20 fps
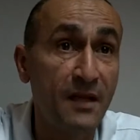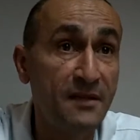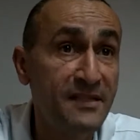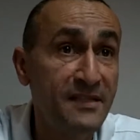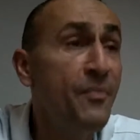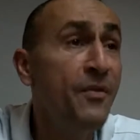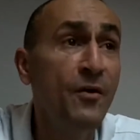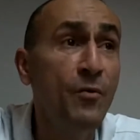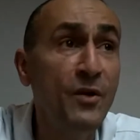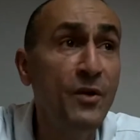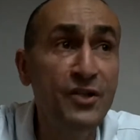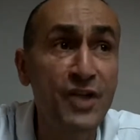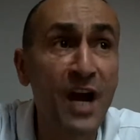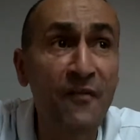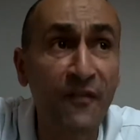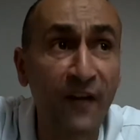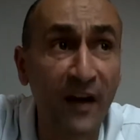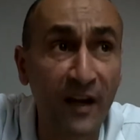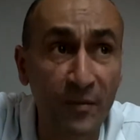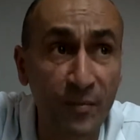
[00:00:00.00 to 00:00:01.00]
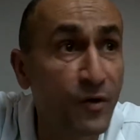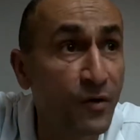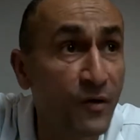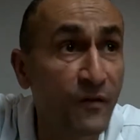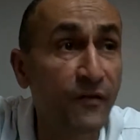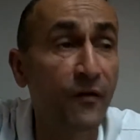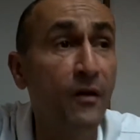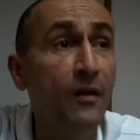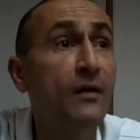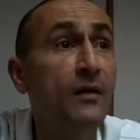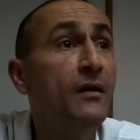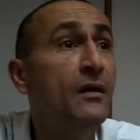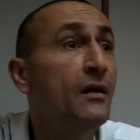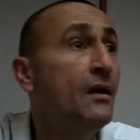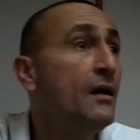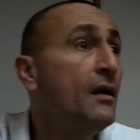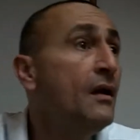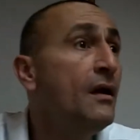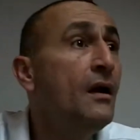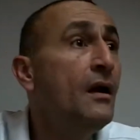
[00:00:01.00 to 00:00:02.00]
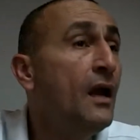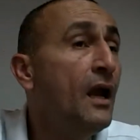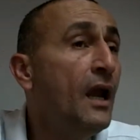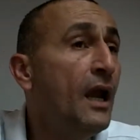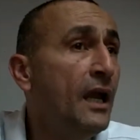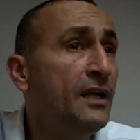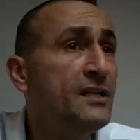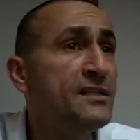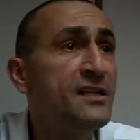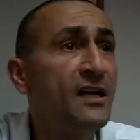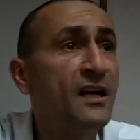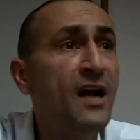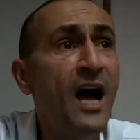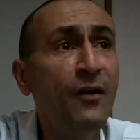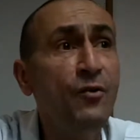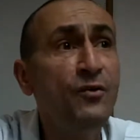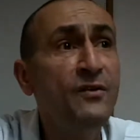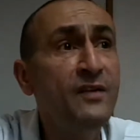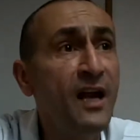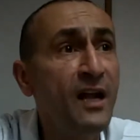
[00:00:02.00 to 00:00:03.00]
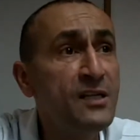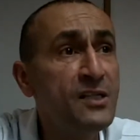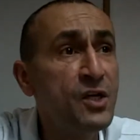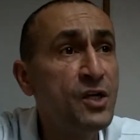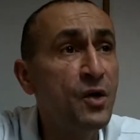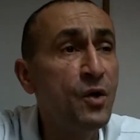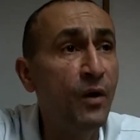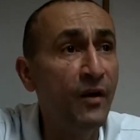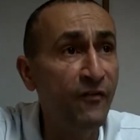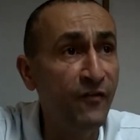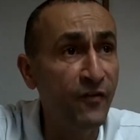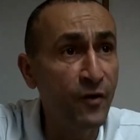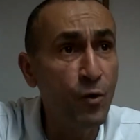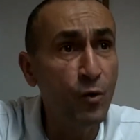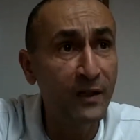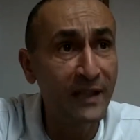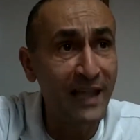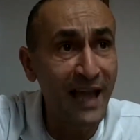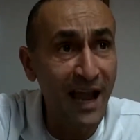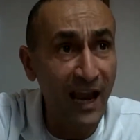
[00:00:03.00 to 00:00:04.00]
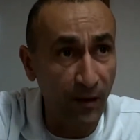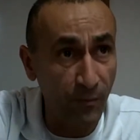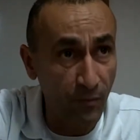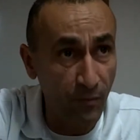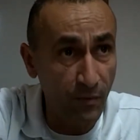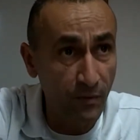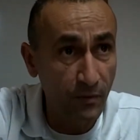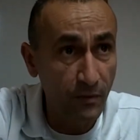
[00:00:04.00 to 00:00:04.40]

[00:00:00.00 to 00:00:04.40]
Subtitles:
Something which I find beautiful. It is a God who tells you, if you climb,